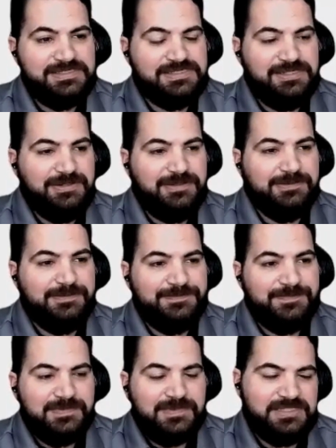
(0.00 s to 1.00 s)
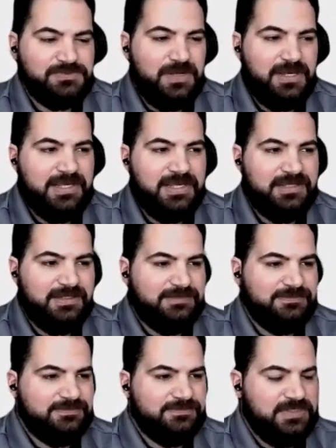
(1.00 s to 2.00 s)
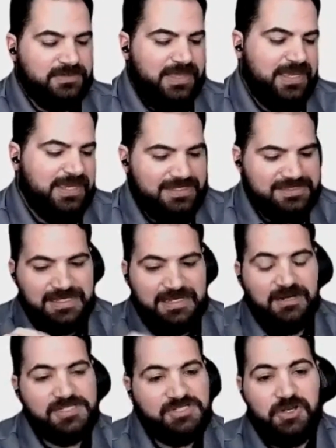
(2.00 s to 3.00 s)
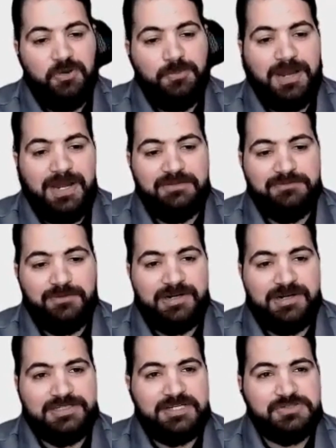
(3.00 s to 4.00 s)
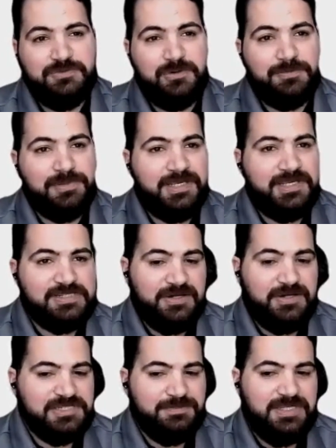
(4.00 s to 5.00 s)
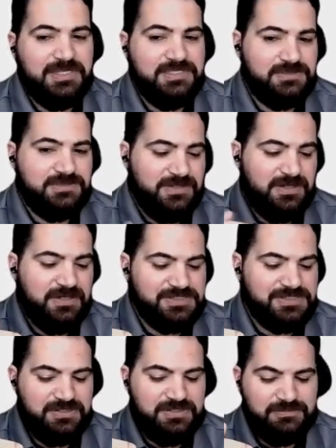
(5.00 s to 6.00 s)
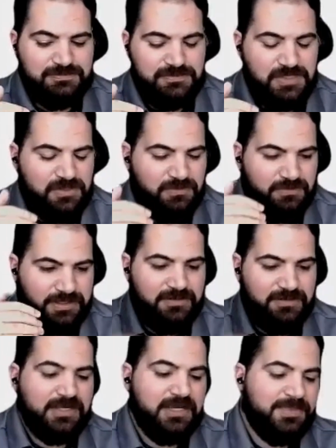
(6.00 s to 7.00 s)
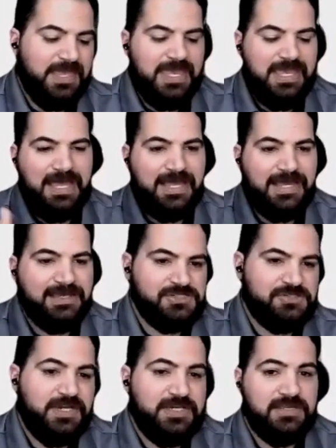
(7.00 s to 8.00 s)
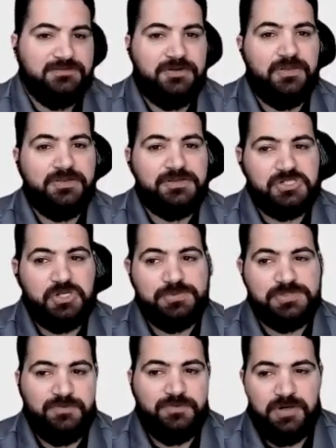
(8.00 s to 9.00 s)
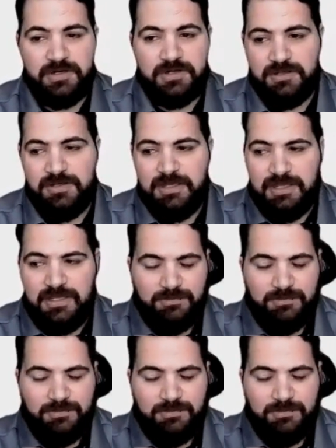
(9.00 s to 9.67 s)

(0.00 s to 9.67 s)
So that's why the AI is there. It's your co-pilot for architectural floor plans and RCPs. We are still gearing up the AI and training it for other scopes of work.